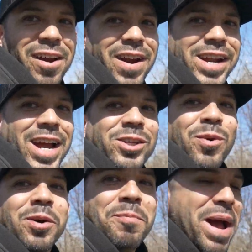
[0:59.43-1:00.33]
Alright guys,
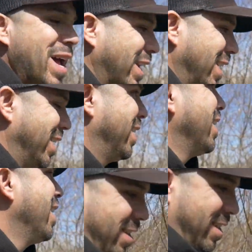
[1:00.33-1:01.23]
welcome back.
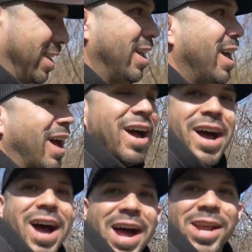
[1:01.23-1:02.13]

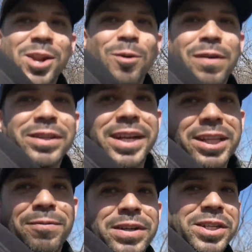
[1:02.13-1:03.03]
I didn't know if I was going to get
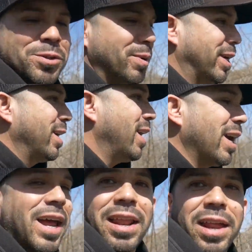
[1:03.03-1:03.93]
to fish this week. I
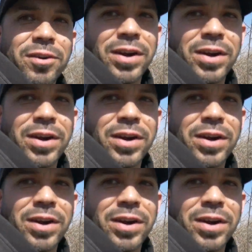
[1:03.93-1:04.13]
got a lot of